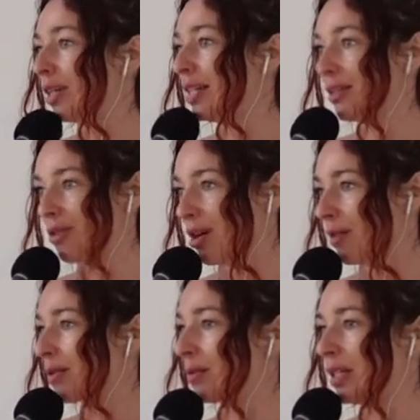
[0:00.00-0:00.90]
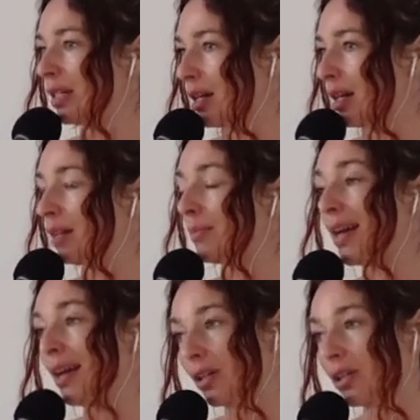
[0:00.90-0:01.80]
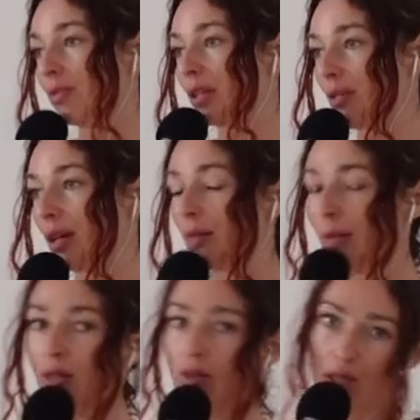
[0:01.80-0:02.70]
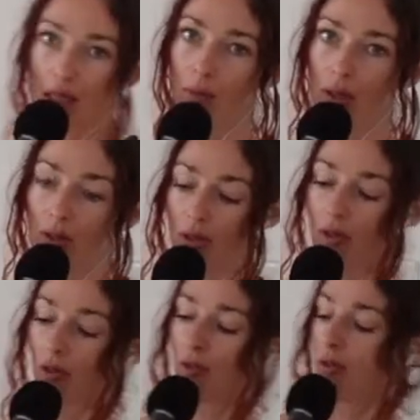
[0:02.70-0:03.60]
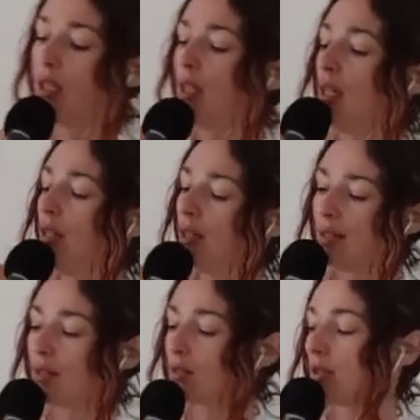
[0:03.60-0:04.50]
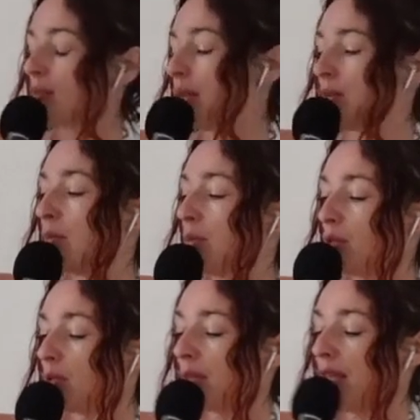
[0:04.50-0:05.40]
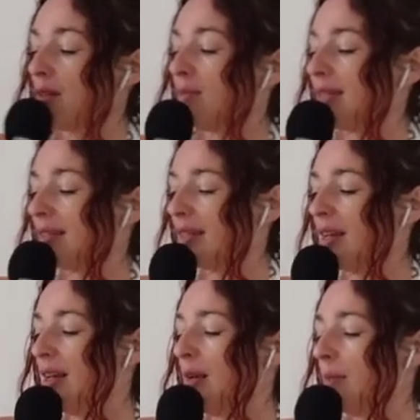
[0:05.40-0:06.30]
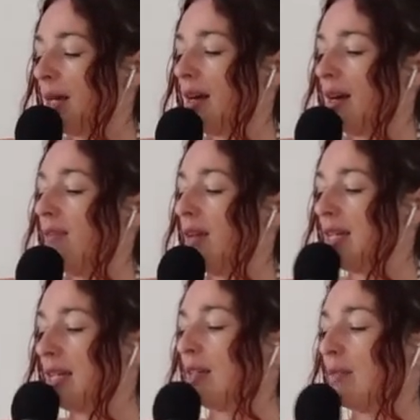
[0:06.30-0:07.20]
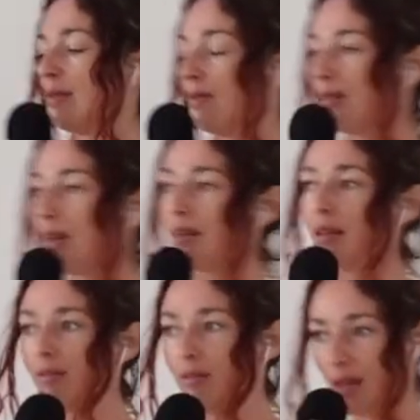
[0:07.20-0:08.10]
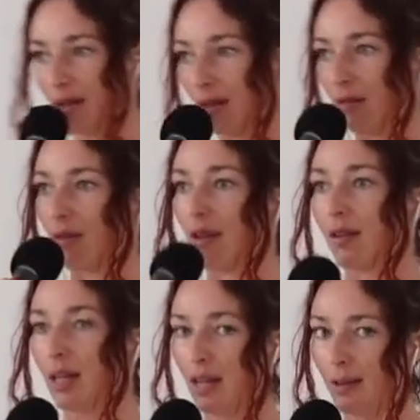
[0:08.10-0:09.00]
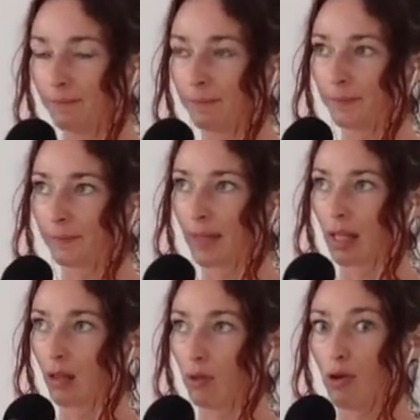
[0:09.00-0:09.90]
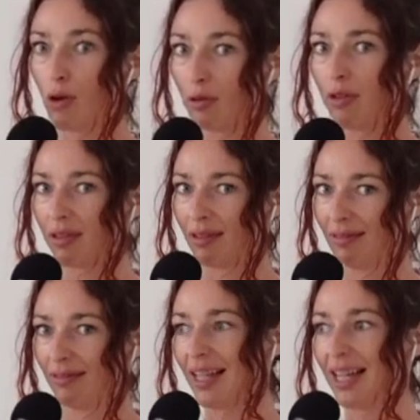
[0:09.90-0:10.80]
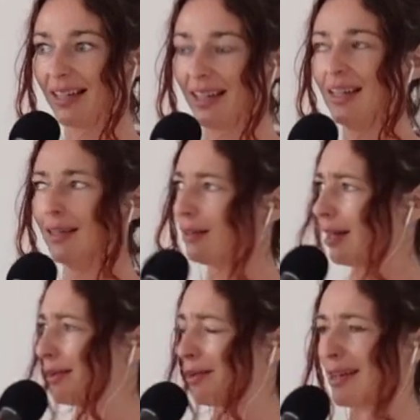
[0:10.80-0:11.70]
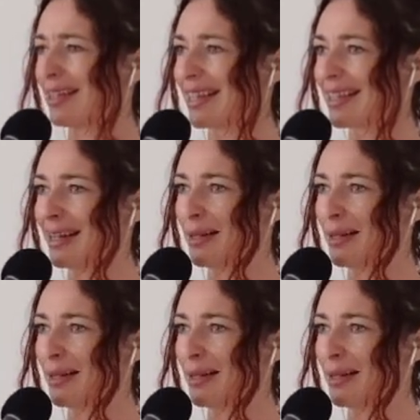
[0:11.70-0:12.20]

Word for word: I need to talk about something, da, da, da. But I actually really recommend doing it with your journal. And this is also, sometimes people do this with therapists, but I find it to be very, very, very growth. Like, I don't know how to say this.